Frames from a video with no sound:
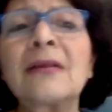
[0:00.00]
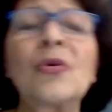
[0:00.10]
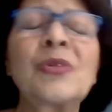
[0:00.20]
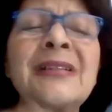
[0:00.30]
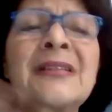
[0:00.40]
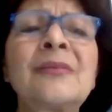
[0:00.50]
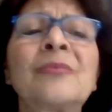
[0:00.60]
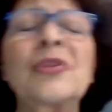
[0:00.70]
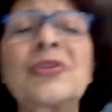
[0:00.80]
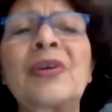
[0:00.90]
autism
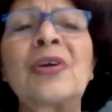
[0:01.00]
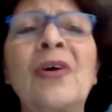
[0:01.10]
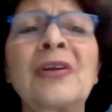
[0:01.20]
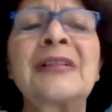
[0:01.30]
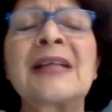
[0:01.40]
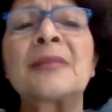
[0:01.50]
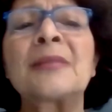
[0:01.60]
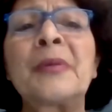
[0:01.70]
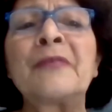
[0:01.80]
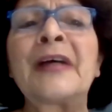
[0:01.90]
was regarded as a
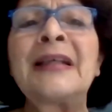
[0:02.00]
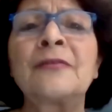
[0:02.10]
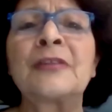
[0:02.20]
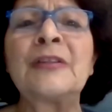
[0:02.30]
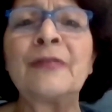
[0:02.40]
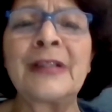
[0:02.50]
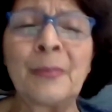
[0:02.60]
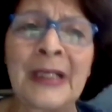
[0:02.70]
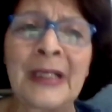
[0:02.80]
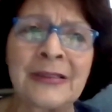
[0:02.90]
pervasive
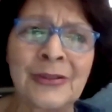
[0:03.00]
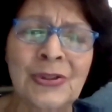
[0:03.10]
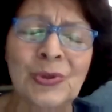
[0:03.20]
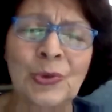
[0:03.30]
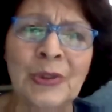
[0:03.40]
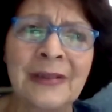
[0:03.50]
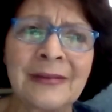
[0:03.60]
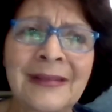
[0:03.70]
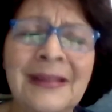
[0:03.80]
developmental disorder.